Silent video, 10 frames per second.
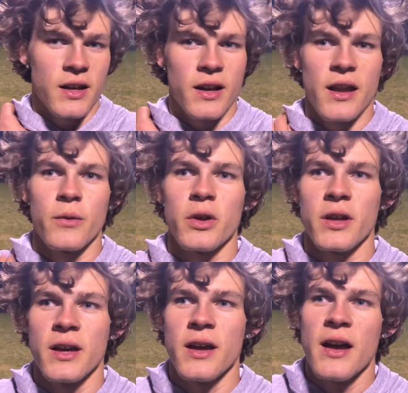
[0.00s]
and
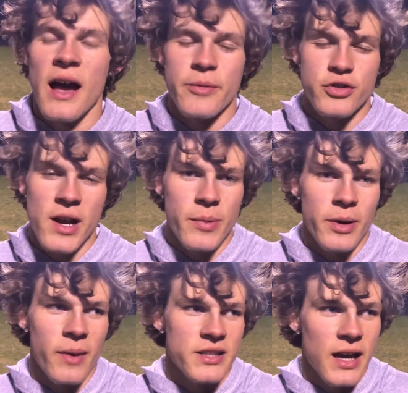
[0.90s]
I've been trying to
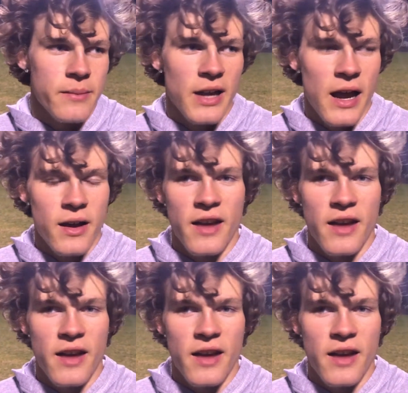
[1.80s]
bring my time down,